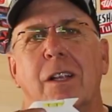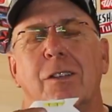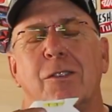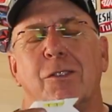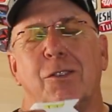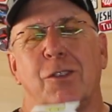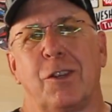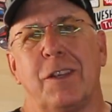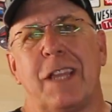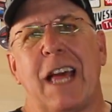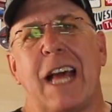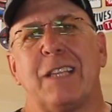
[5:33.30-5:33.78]

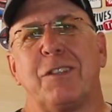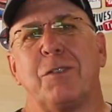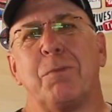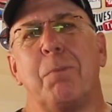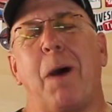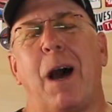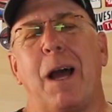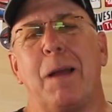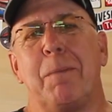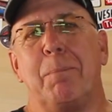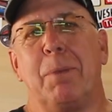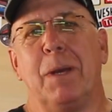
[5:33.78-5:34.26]
So that's
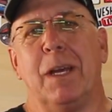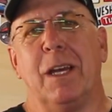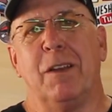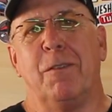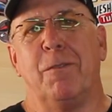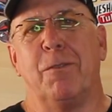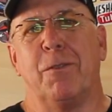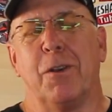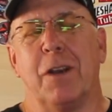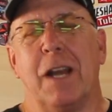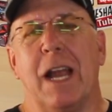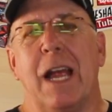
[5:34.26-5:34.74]
my
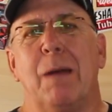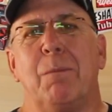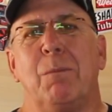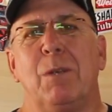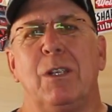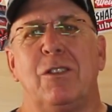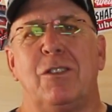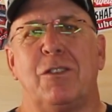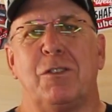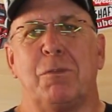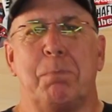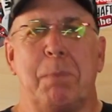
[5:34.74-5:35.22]
bid for
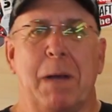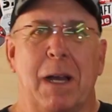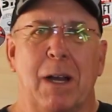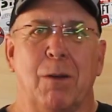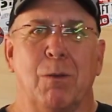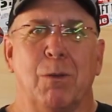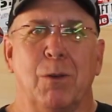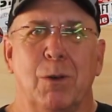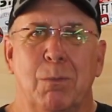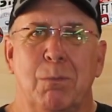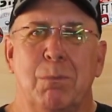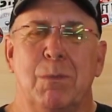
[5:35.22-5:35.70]
Emma's
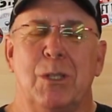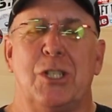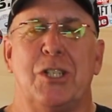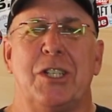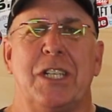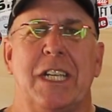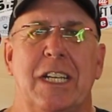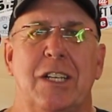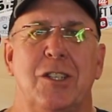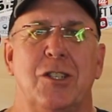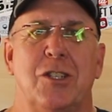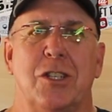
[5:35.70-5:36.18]
Spare Room
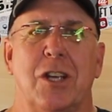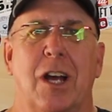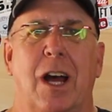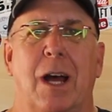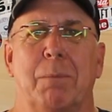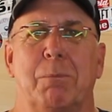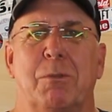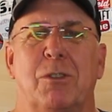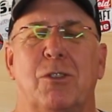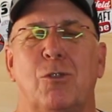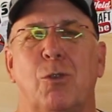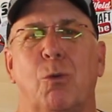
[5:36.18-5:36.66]
Machine
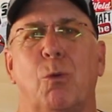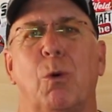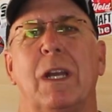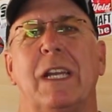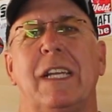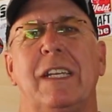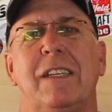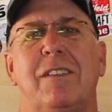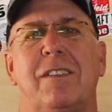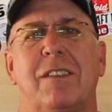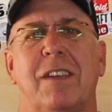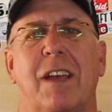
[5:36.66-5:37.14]
Shop's
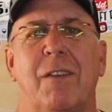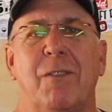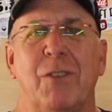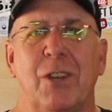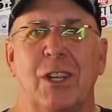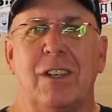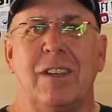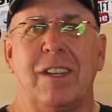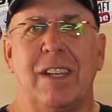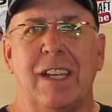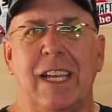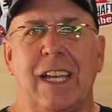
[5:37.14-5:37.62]

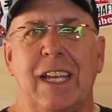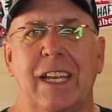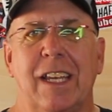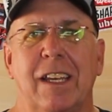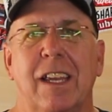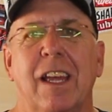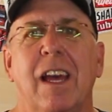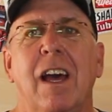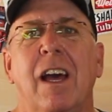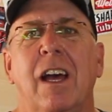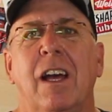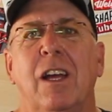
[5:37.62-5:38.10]

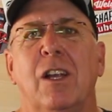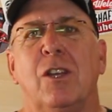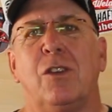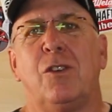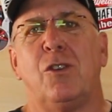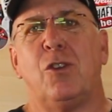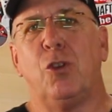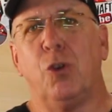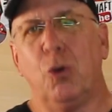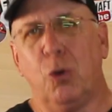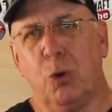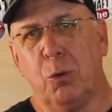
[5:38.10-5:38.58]
2017
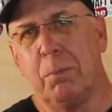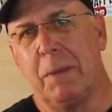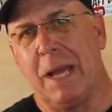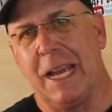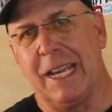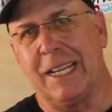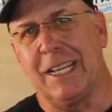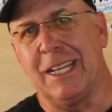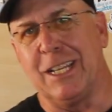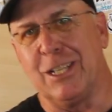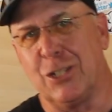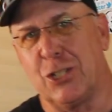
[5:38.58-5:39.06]
Tool
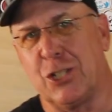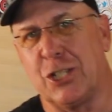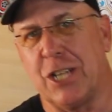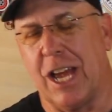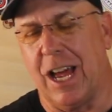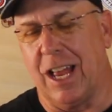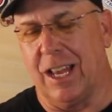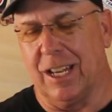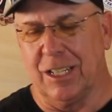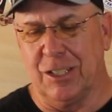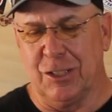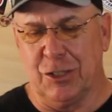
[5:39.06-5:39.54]
Making
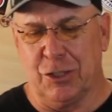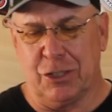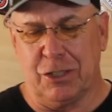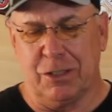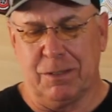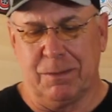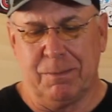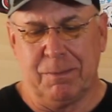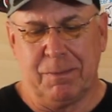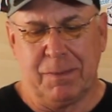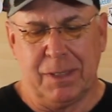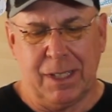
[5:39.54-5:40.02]

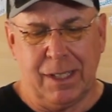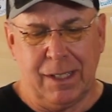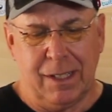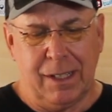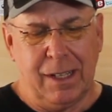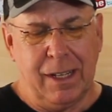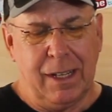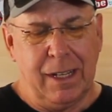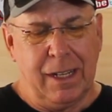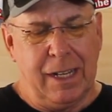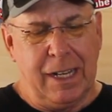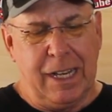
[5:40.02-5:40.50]
Challenge.
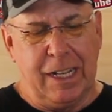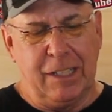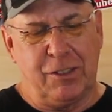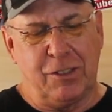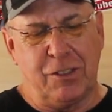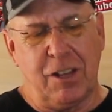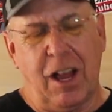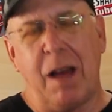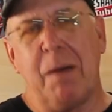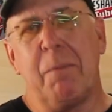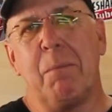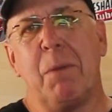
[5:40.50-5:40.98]

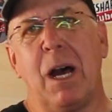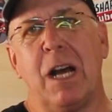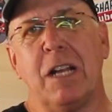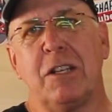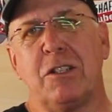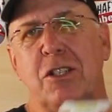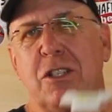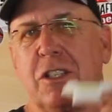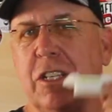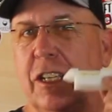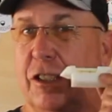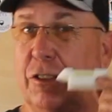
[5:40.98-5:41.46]
It's not
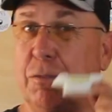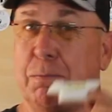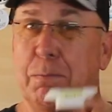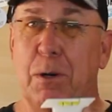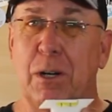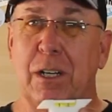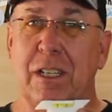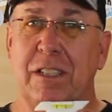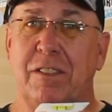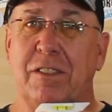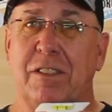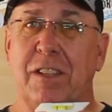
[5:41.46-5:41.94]
much, it's
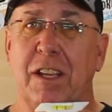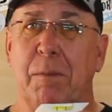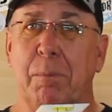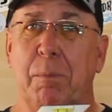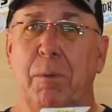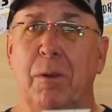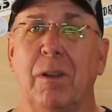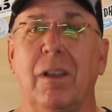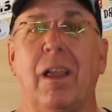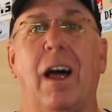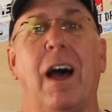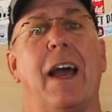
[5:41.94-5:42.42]
pretty
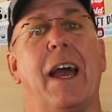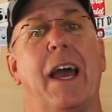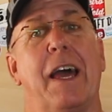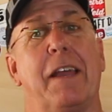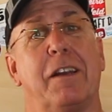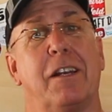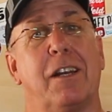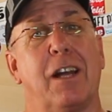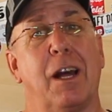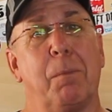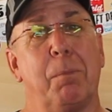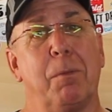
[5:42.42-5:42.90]
simple. I
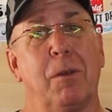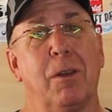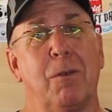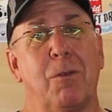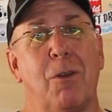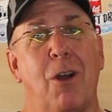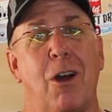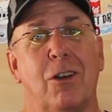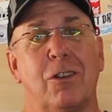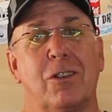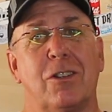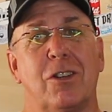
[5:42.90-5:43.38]
had a couple of
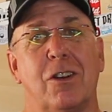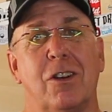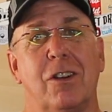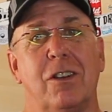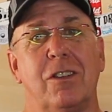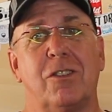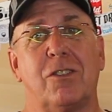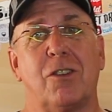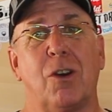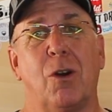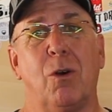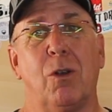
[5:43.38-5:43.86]
wrong
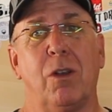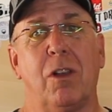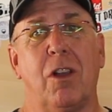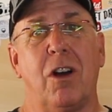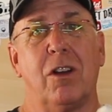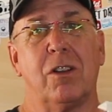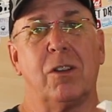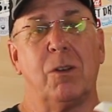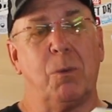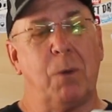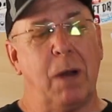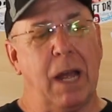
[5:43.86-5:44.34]
turns go
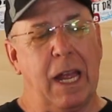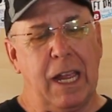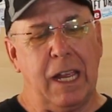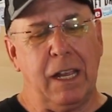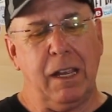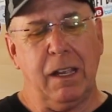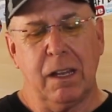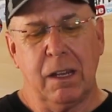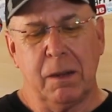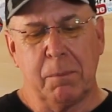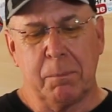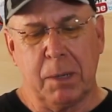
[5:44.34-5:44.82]
along the
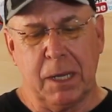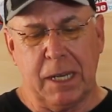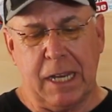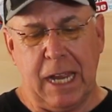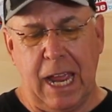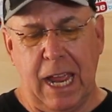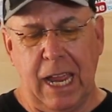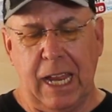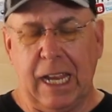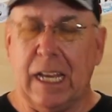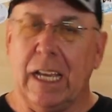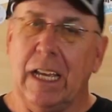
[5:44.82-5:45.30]
way, but
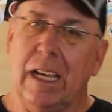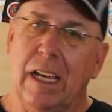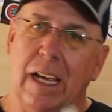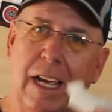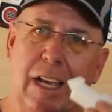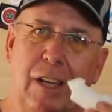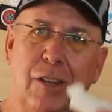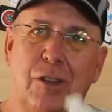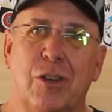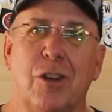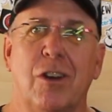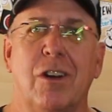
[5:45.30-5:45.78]
hey,
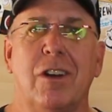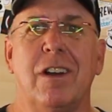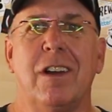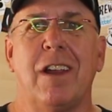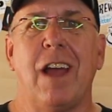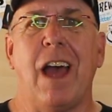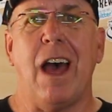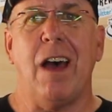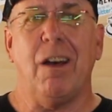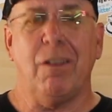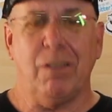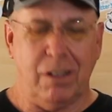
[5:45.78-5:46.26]
it
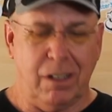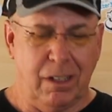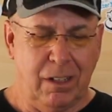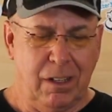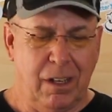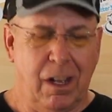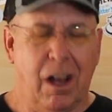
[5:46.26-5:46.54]
turned out.